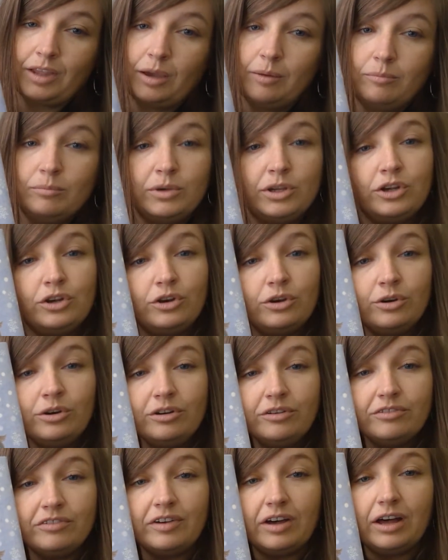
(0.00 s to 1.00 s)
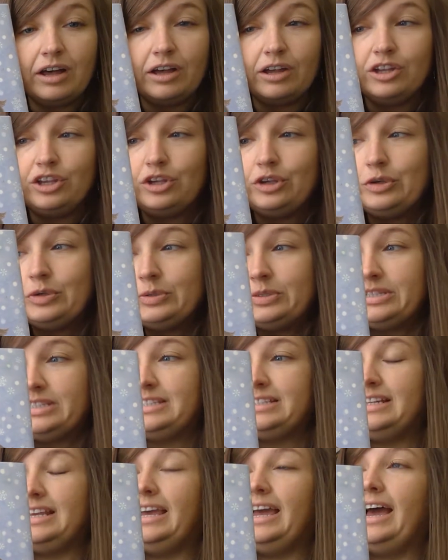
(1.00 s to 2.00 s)
Minerva
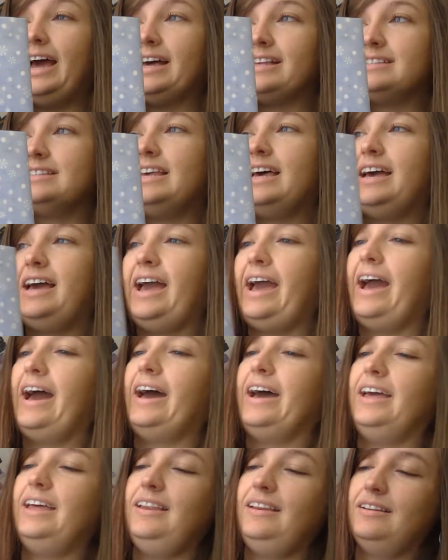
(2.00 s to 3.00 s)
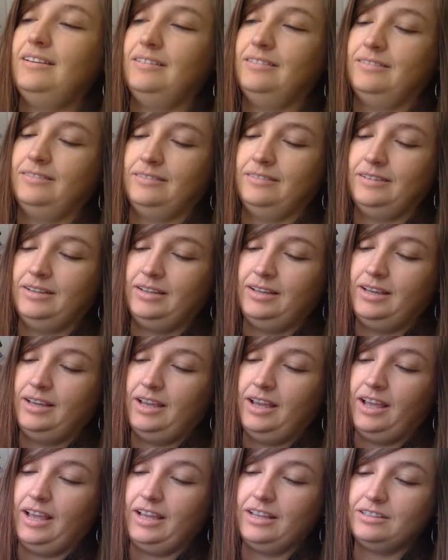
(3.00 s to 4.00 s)
used it as a hat.
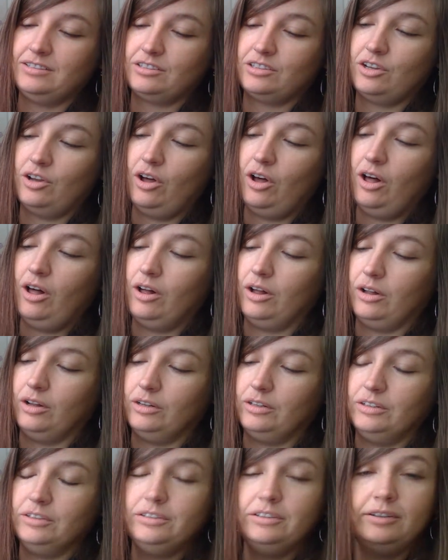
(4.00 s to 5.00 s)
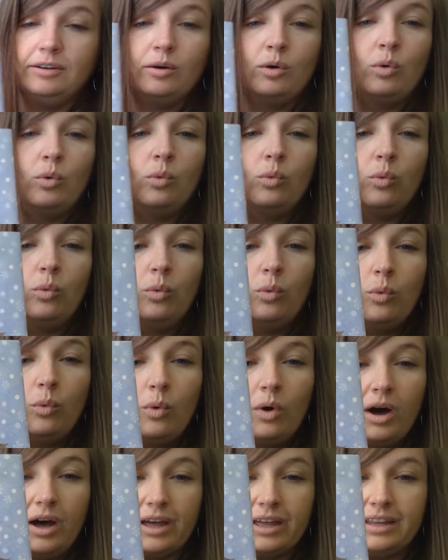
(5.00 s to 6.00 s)
It's called
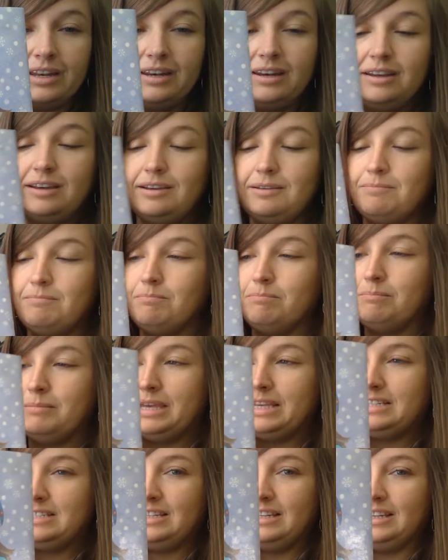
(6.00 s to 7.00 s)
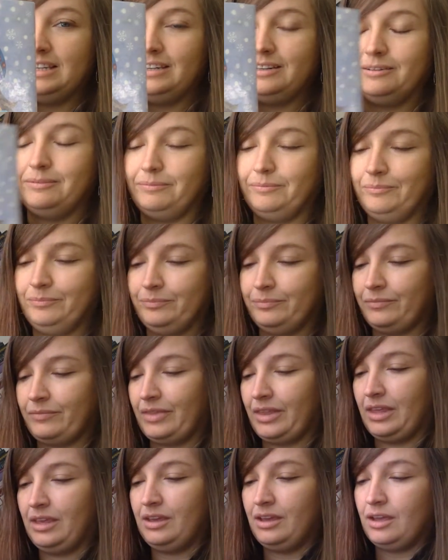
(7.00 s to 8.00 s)
One Mitten
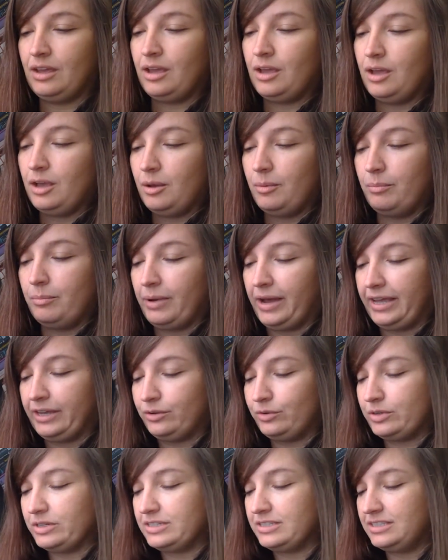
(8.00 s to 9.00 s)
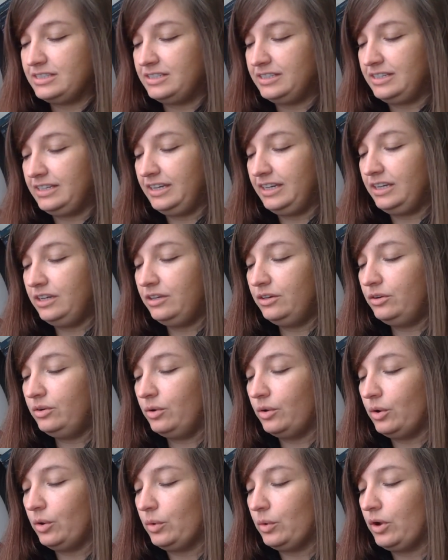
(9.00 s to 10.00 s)
by
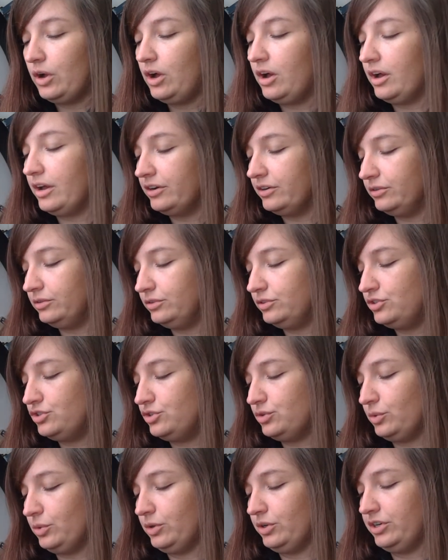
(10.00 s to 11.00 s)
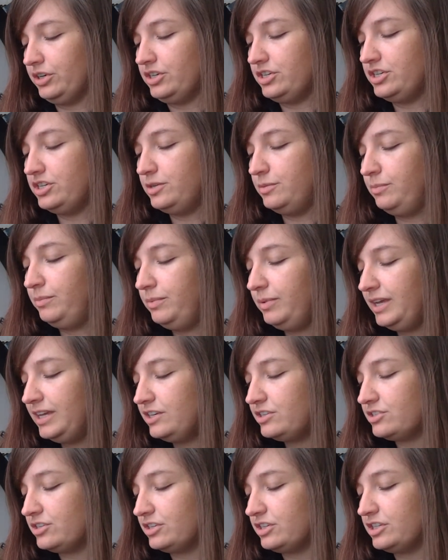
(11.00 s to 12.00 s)
Christine O'Connell George.
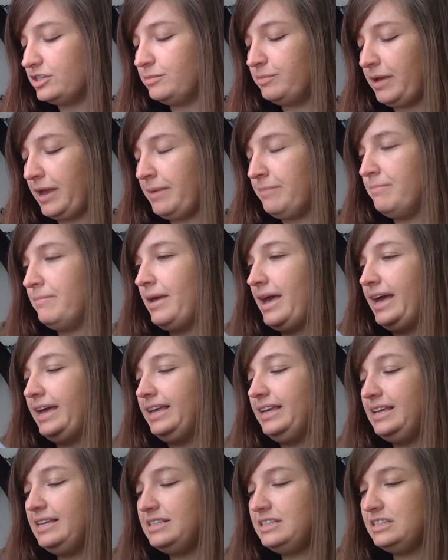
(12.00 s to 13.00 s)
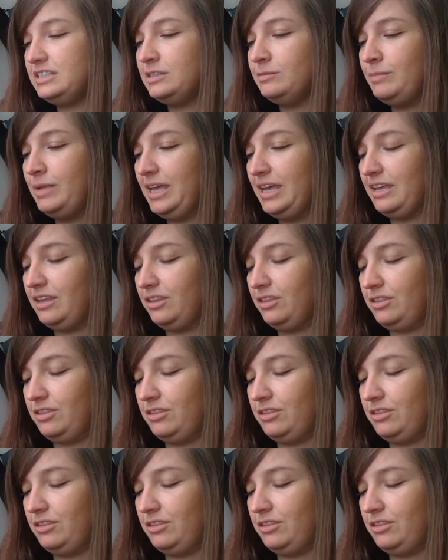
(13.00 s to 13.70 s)
Pictures by Maggie Smith.